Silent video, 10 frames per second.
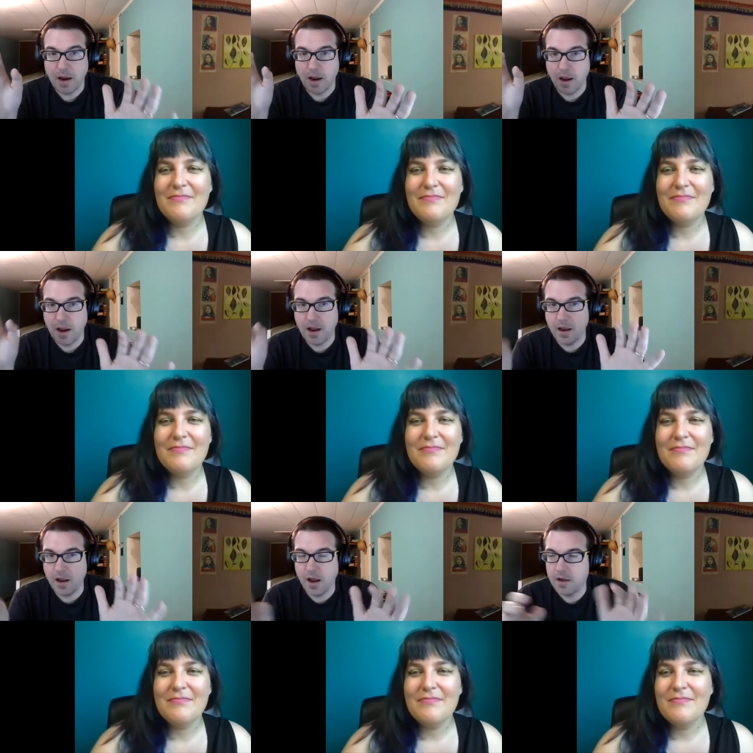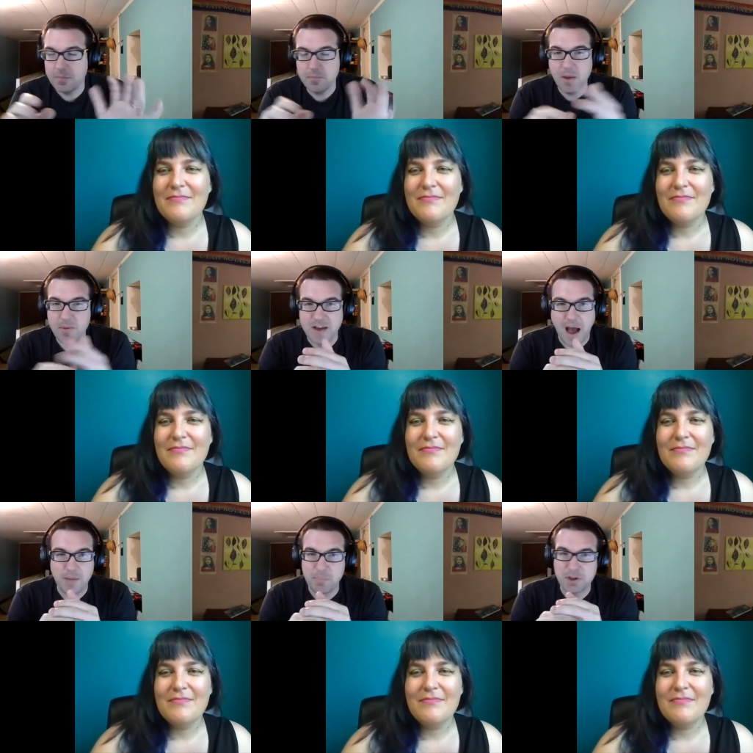Speaker 1: it, it, maybe
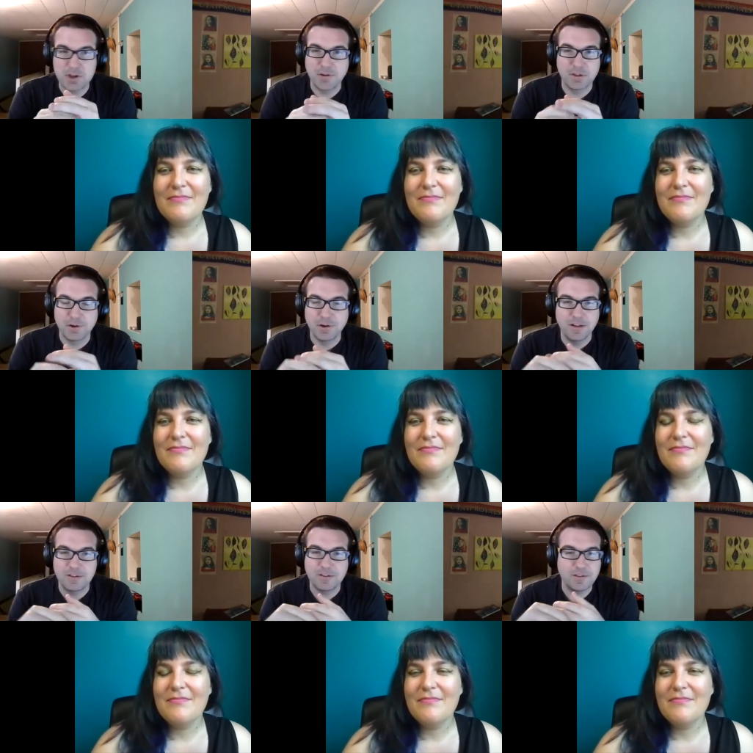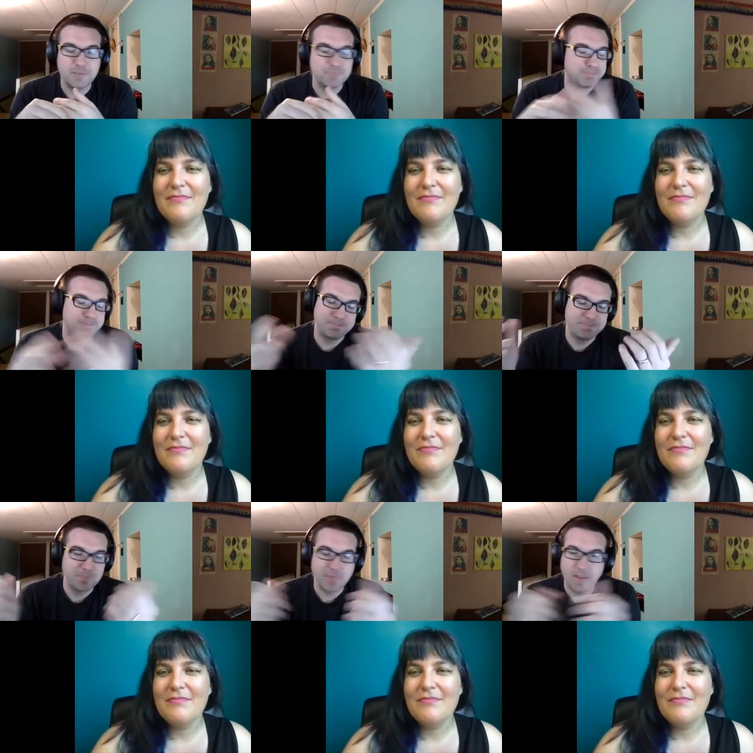not, but there, there, it's
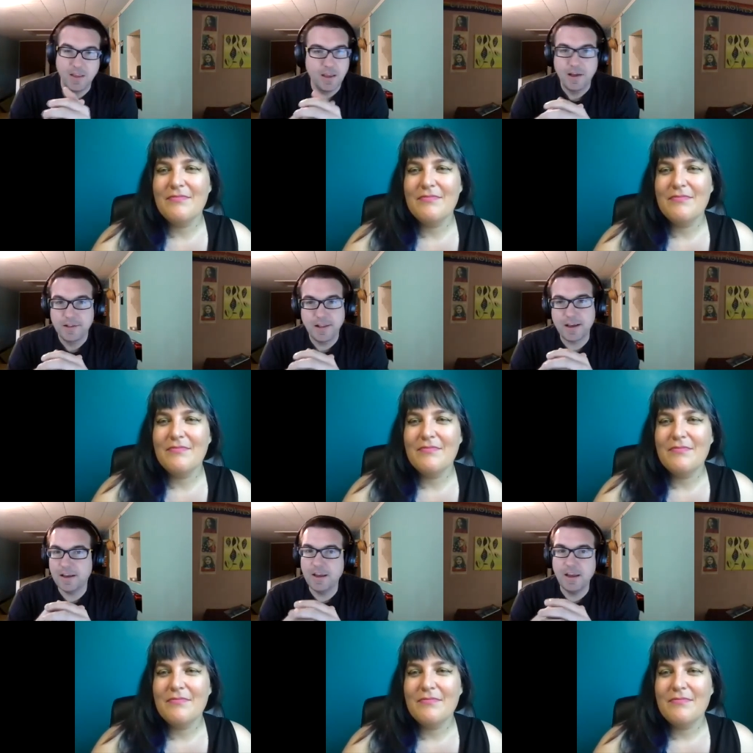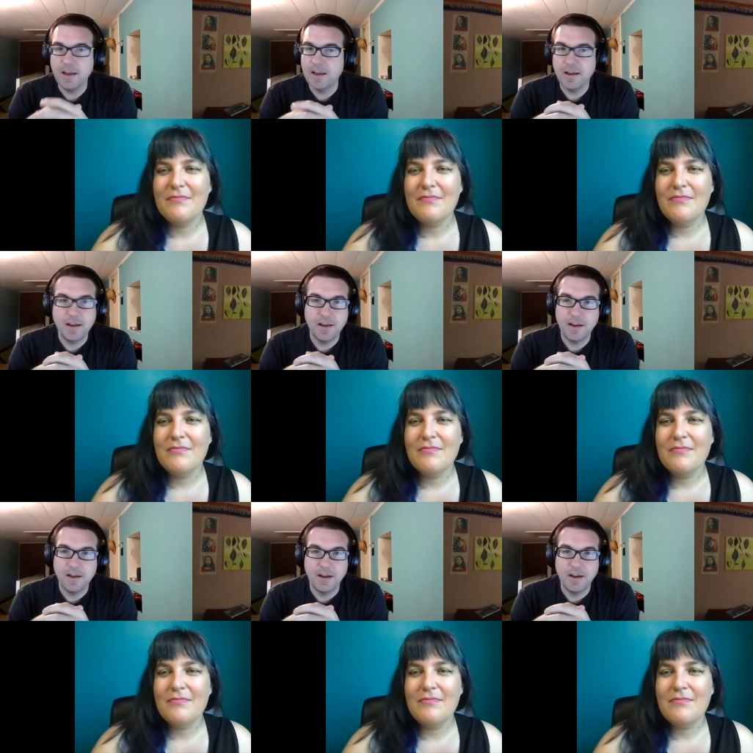like,
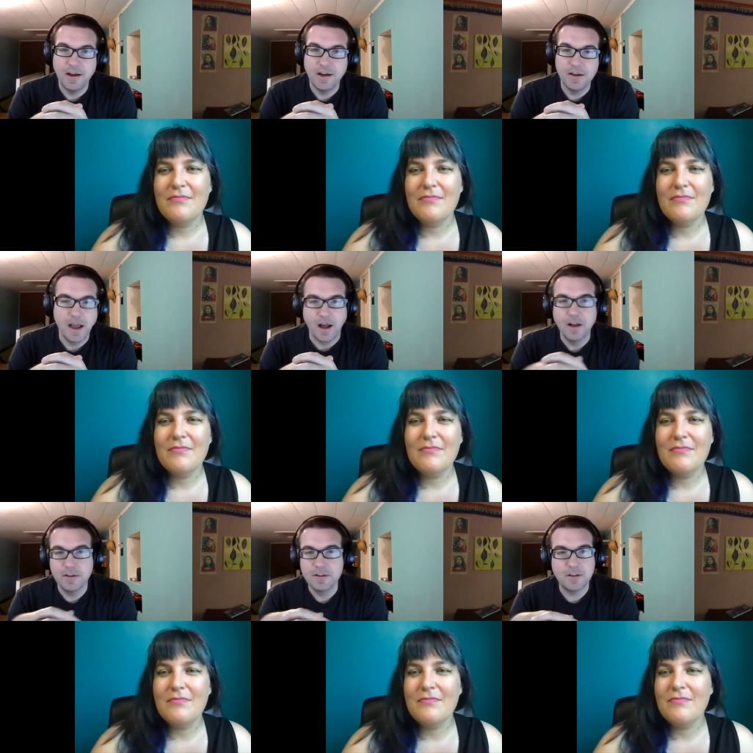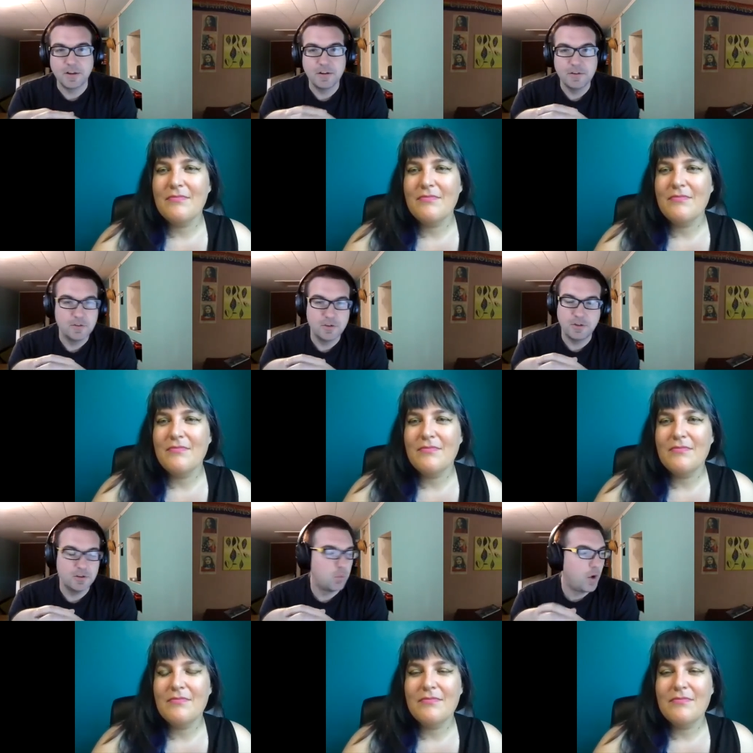yeah, that's it.
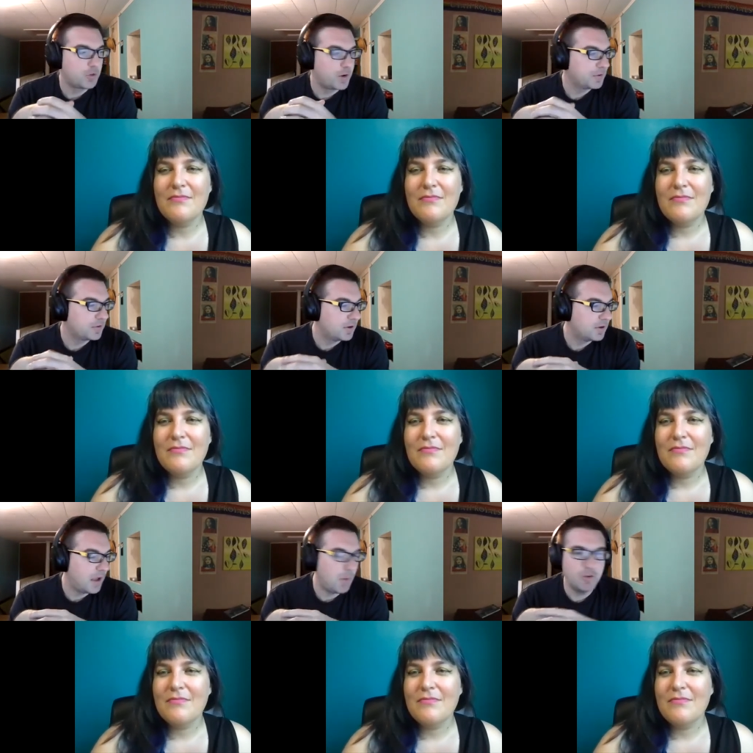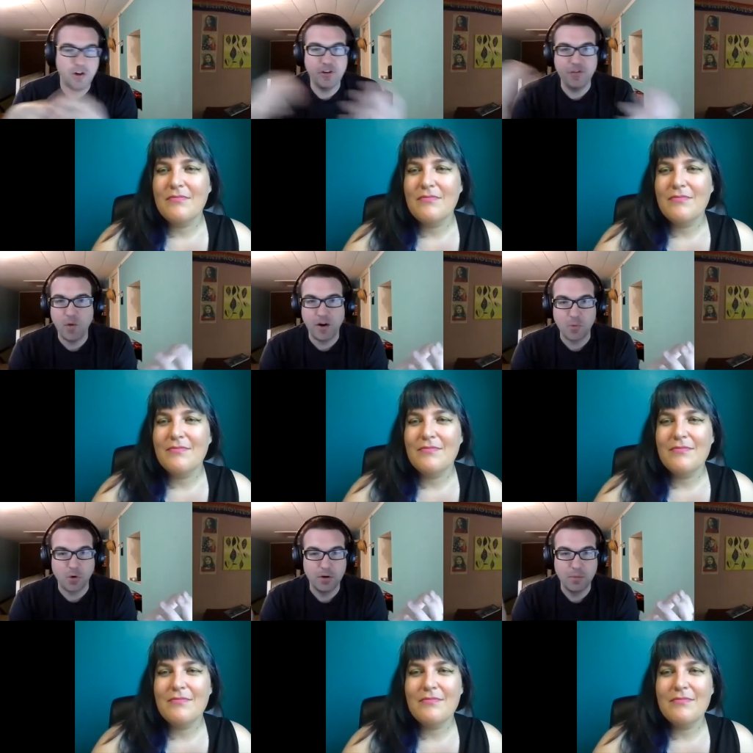Watch one episode. I won't judge you if you watch
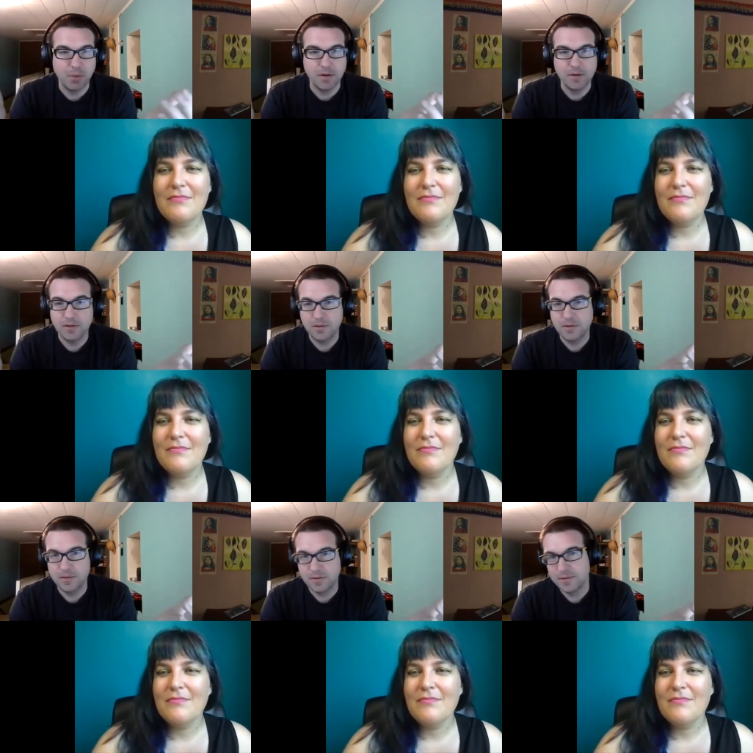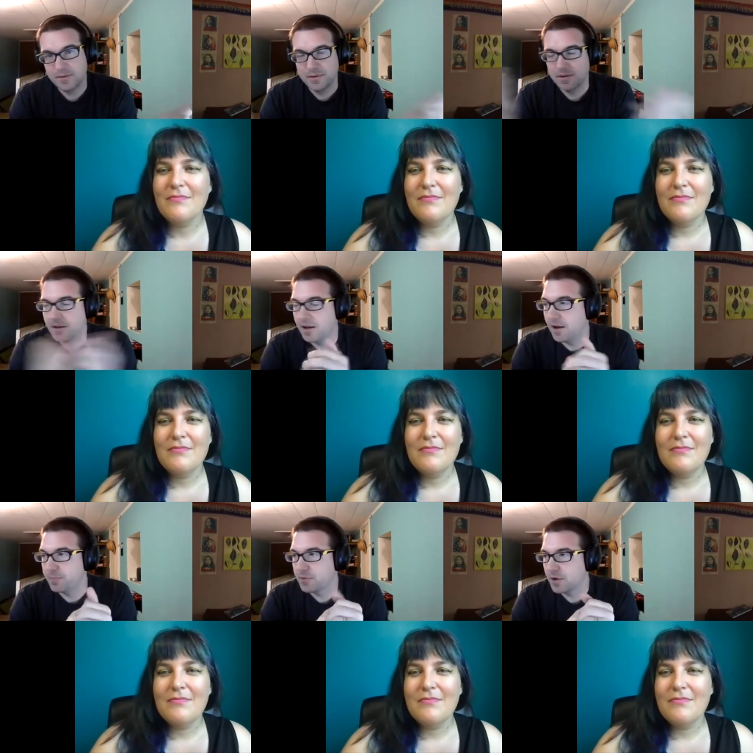more, but
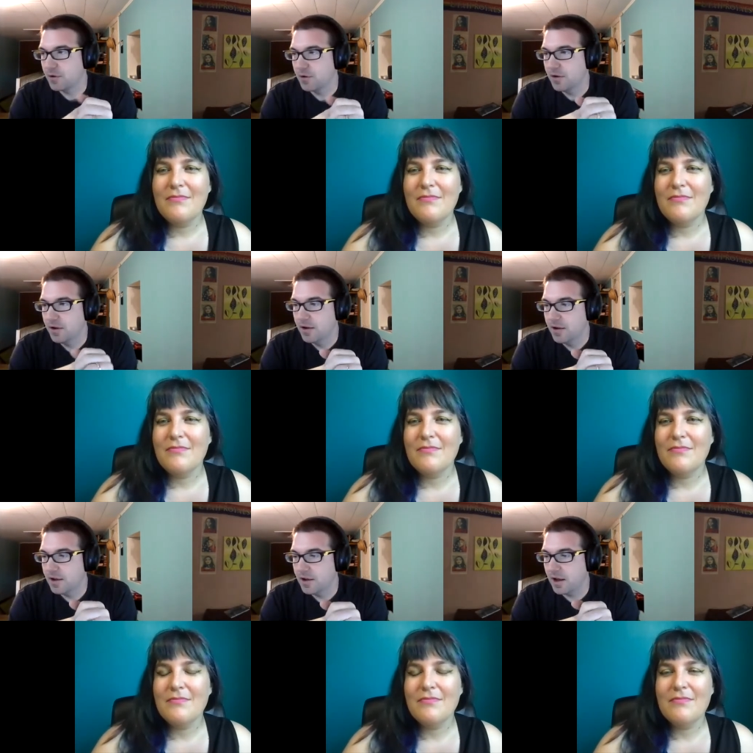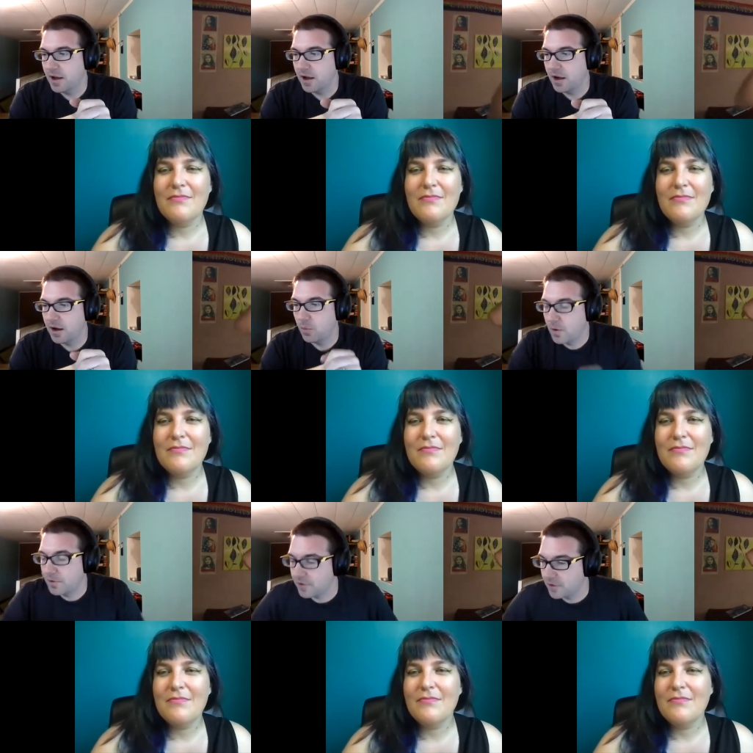um, uh,
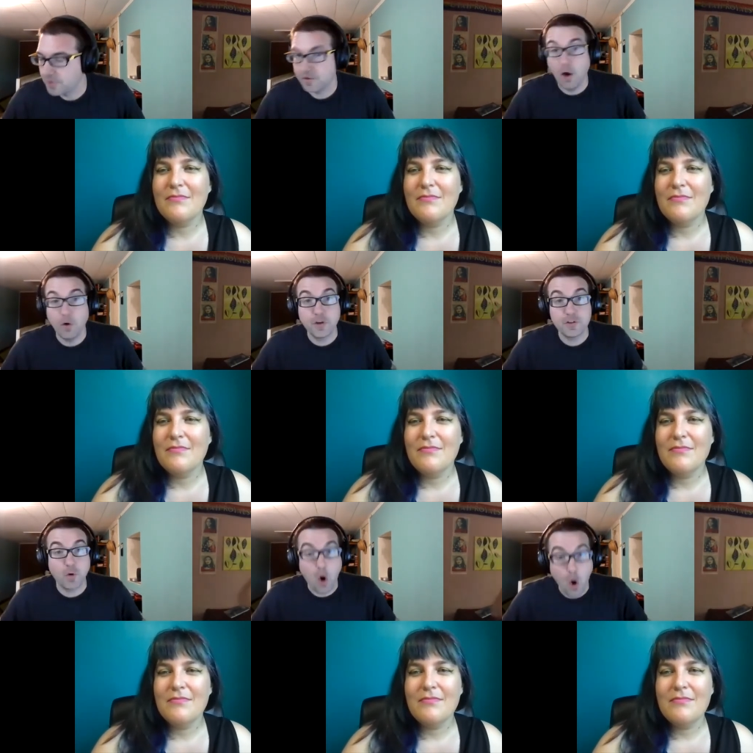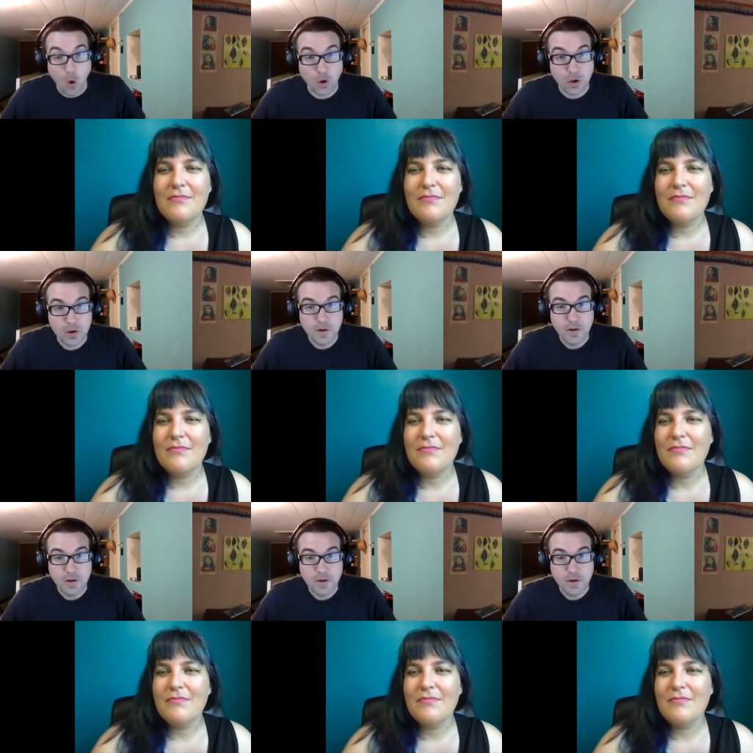where was I going to lose? Oh, there's a hole